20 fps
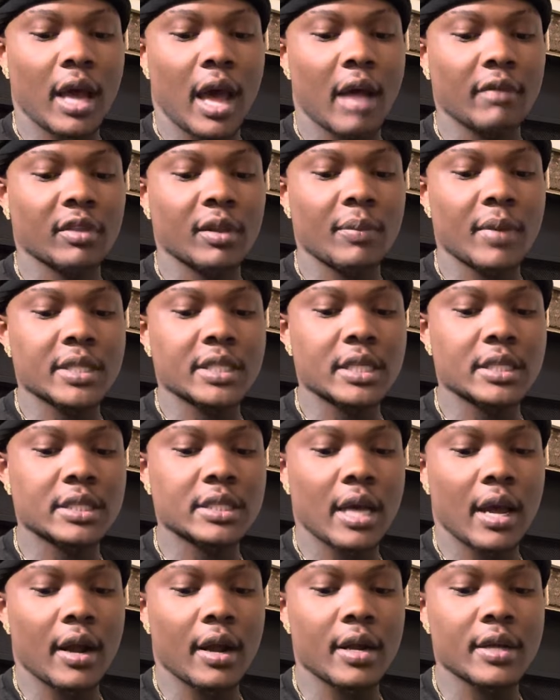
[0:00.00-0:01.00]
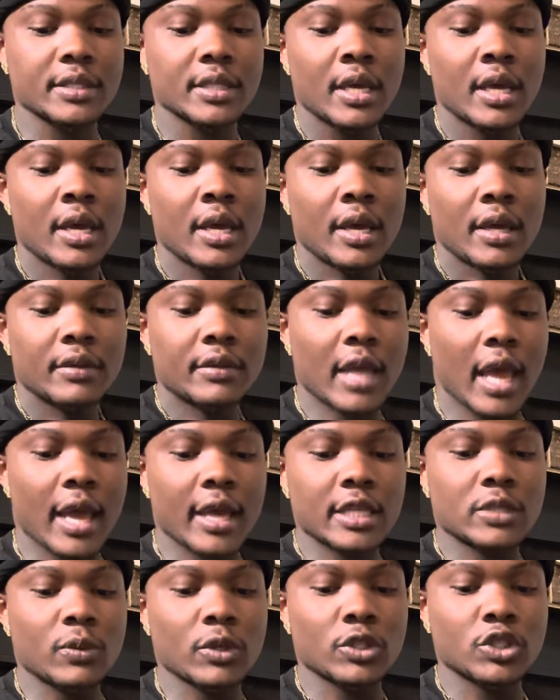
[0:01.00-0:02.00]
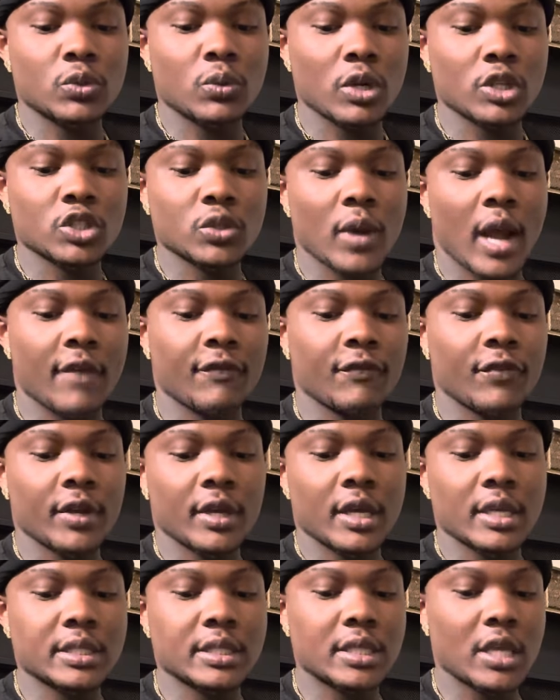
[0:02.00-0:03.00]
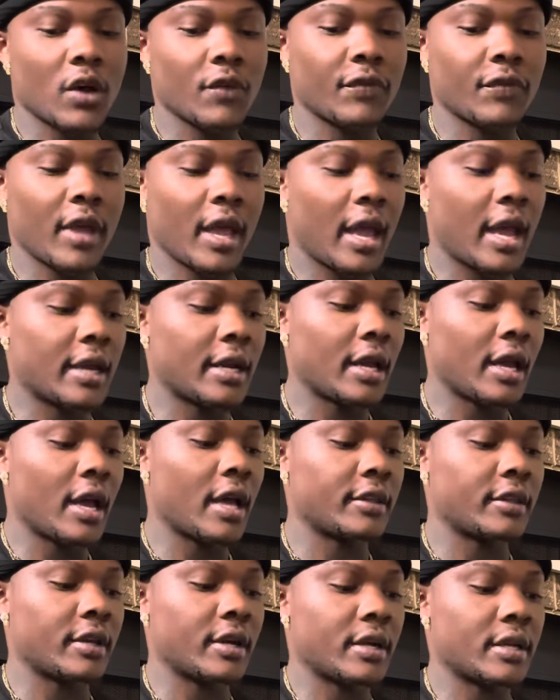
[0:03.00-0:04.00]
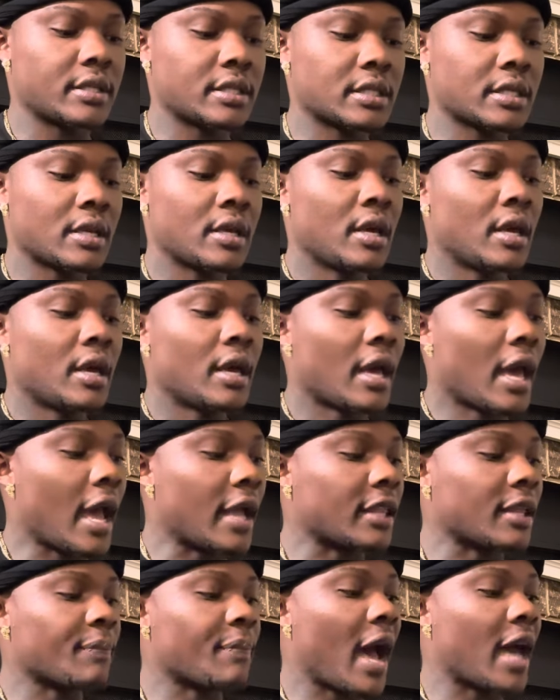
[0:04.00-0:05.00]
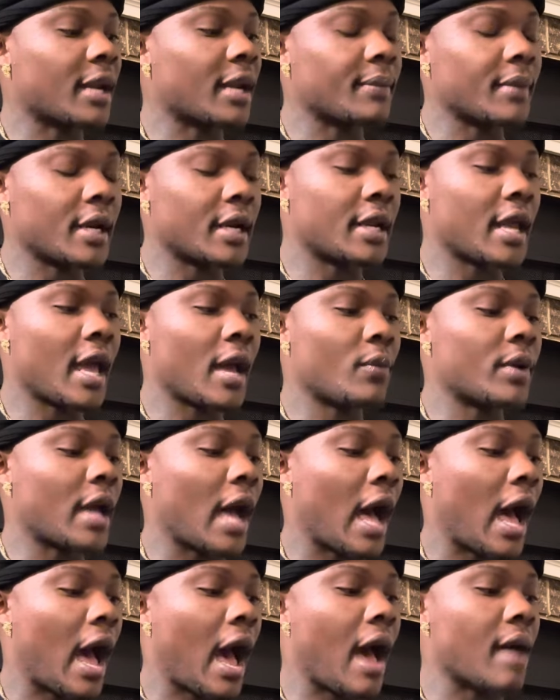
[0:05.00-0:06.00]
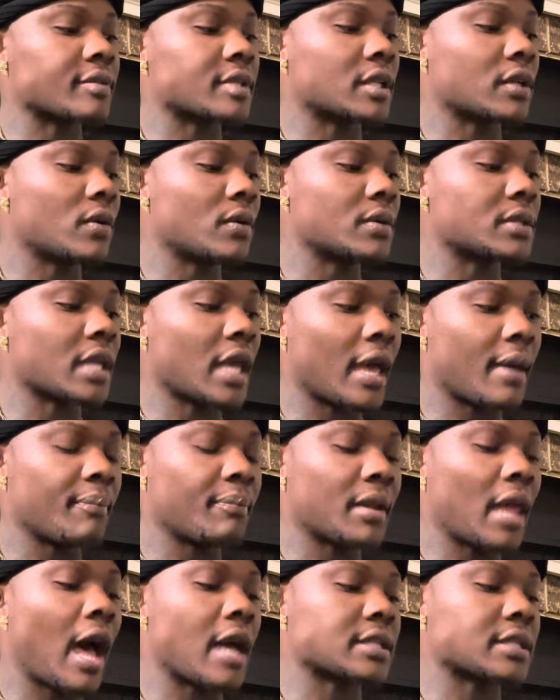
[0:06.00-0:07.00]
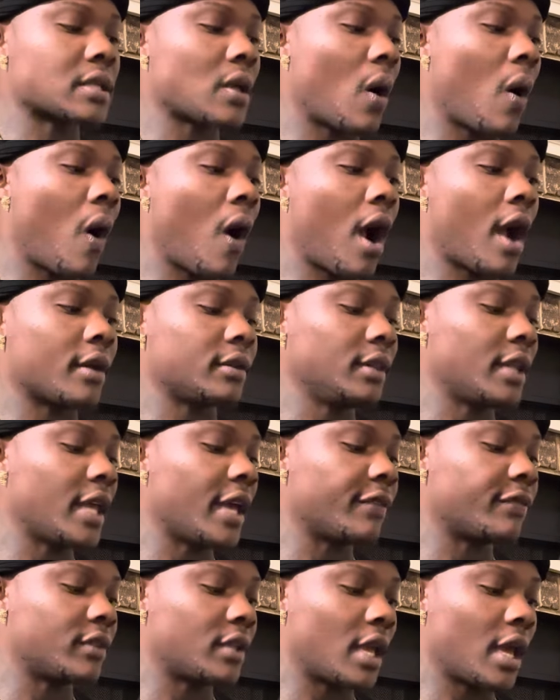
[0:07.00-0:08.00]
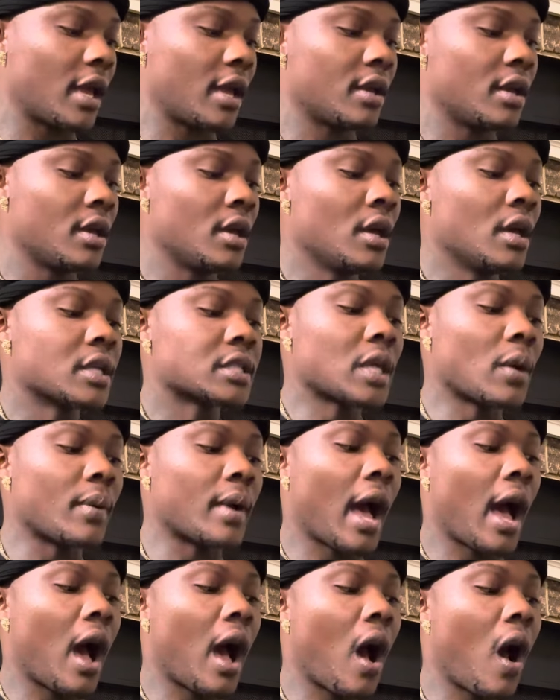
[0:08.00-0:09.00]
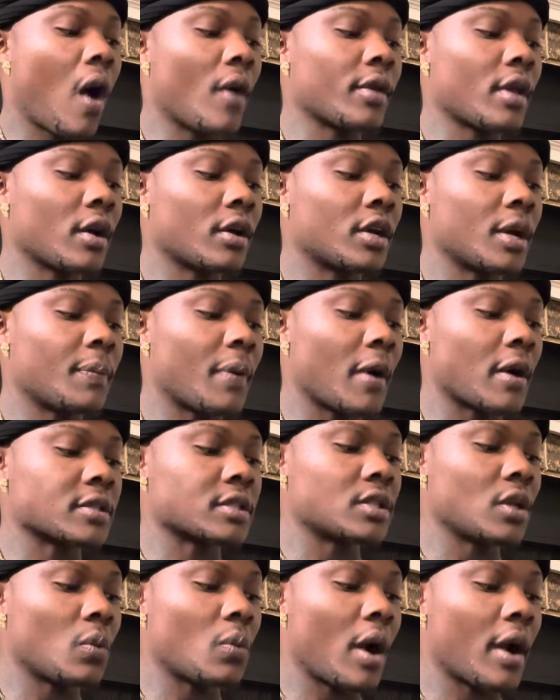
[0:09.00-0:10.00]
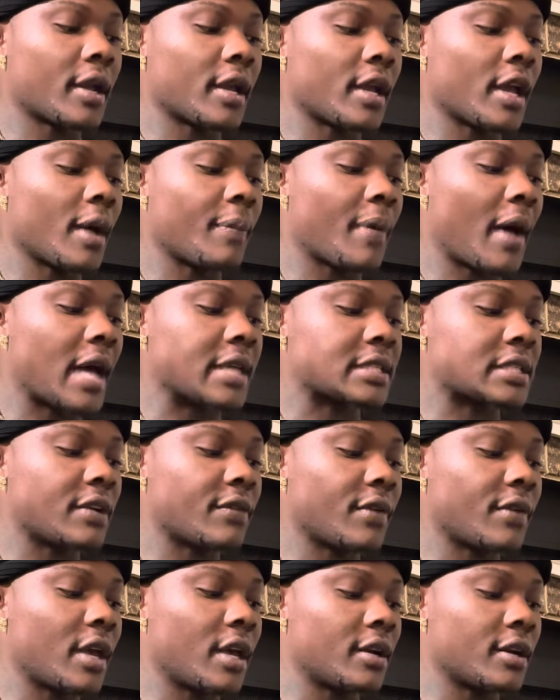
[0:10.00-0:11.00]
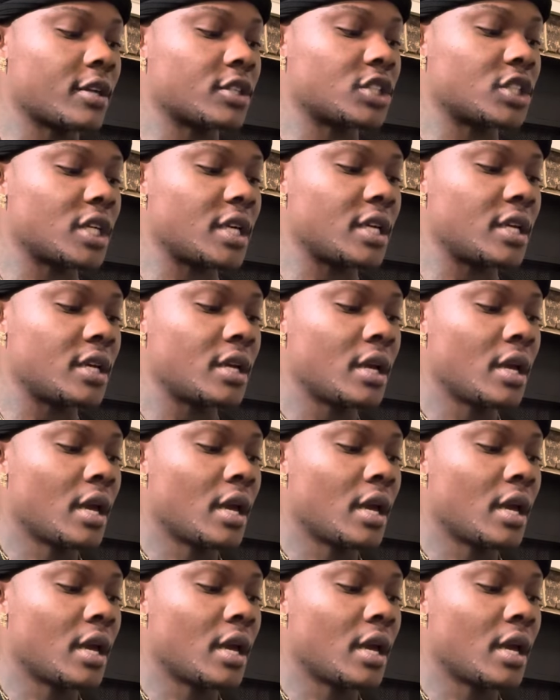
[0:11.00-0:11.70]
optimistic terms. That is what you attract for yourself and others. At the bottom of the deck, we got obstacles and blocks are lifted. So we got all your good personal work and your positive energy.